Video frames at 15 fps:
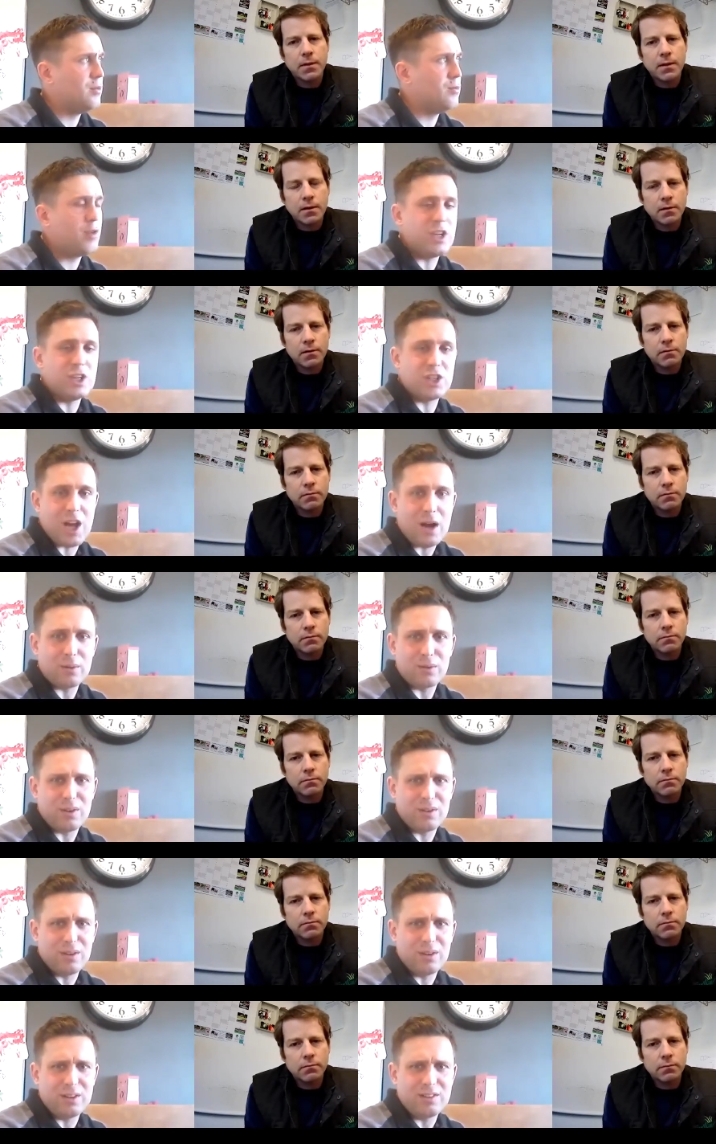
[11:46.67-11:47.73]
Speaker 1: reach out
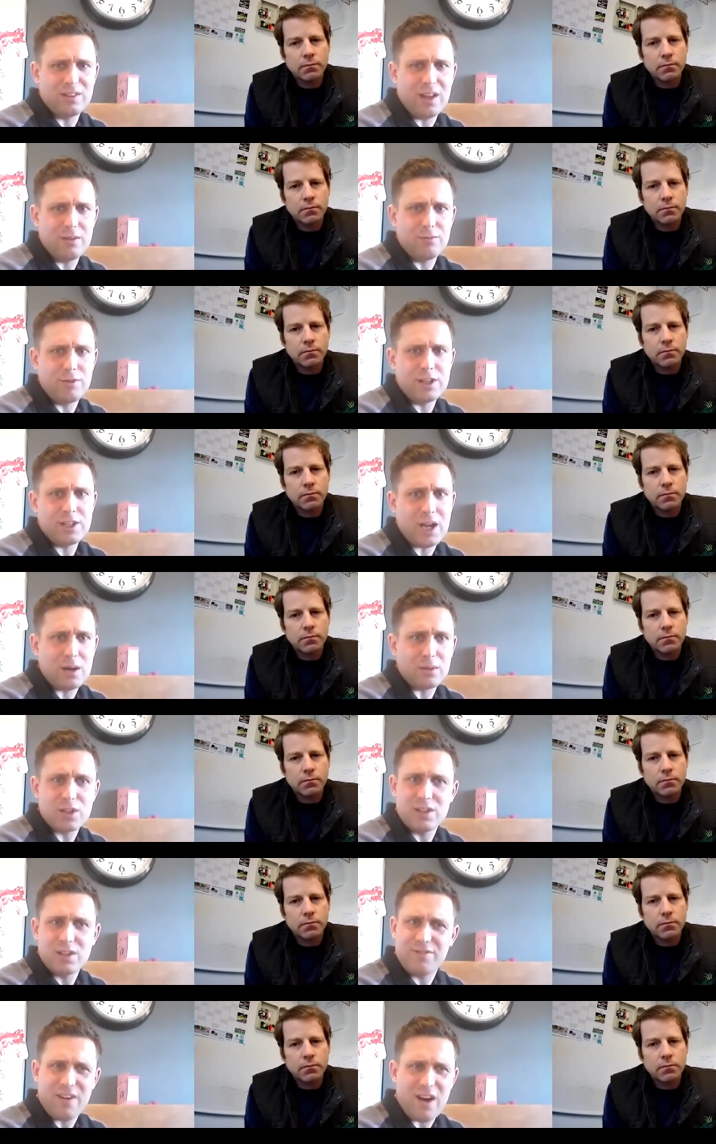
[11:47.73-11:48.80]
to reach out
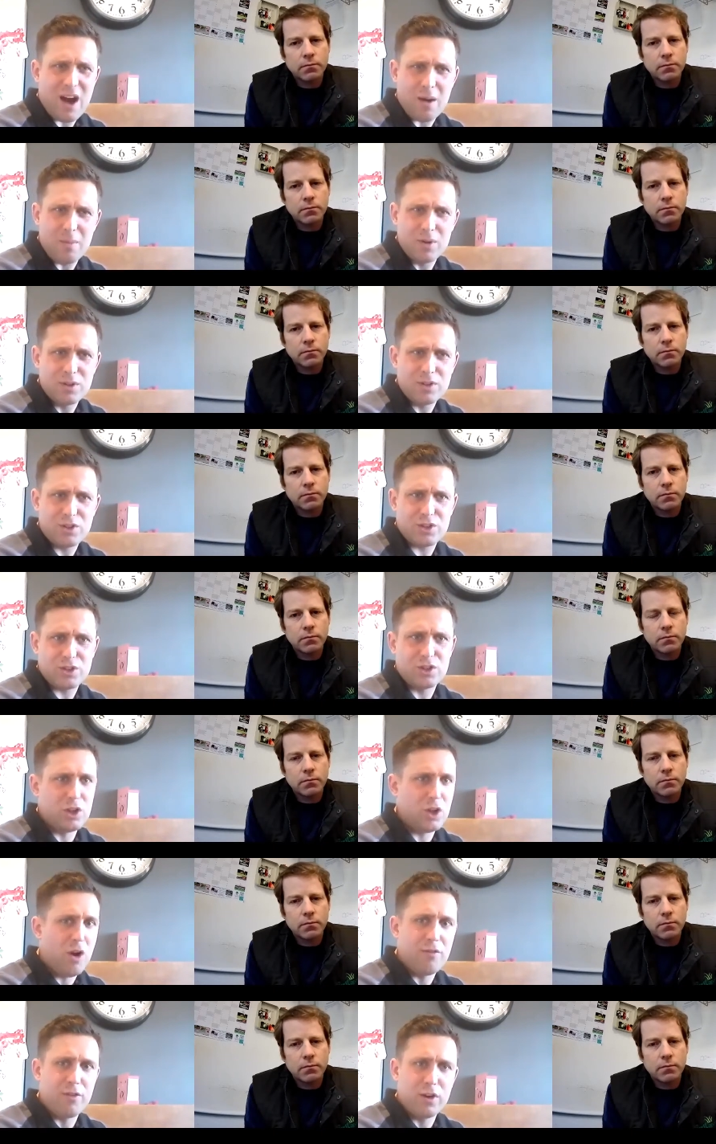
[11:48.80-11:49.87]
to the farmers,
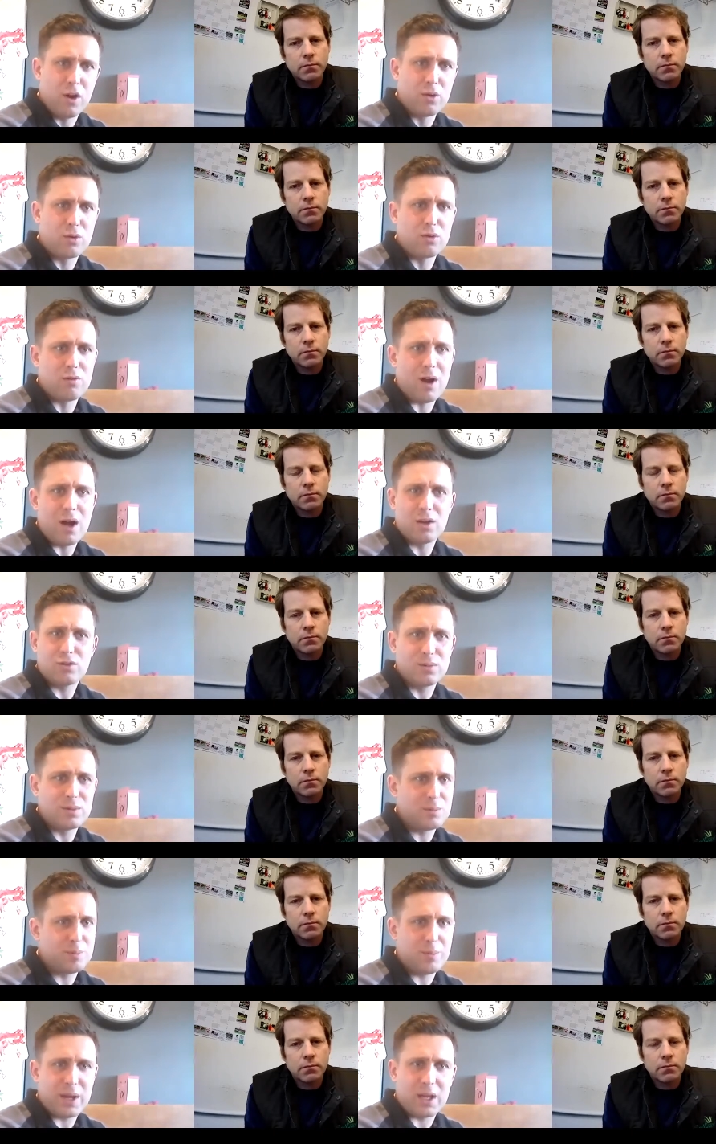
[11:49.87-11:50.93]
other local
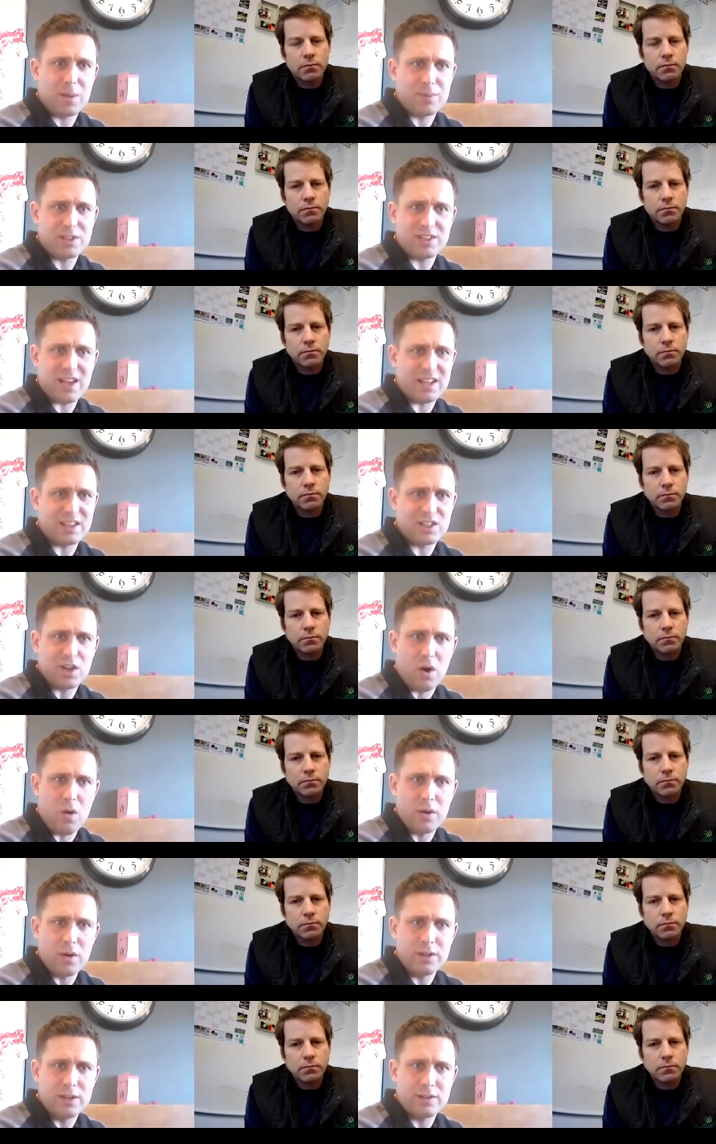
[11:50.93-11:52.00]
groundsmen, pick up a set of
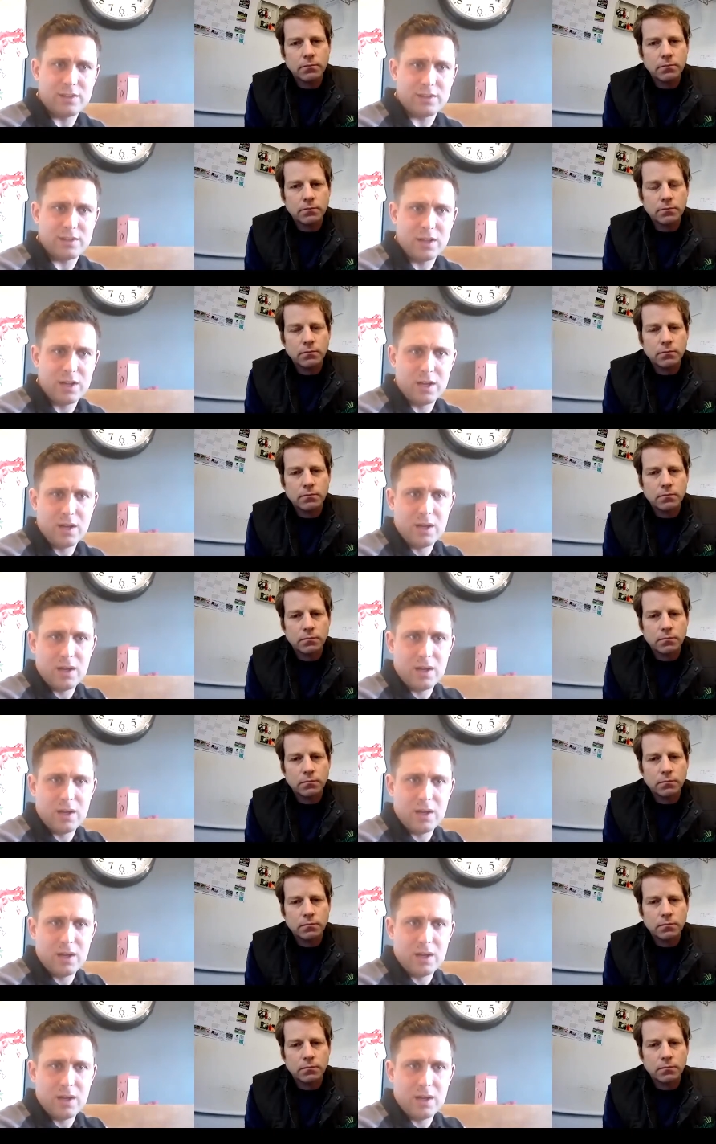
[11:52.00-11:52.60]
tines.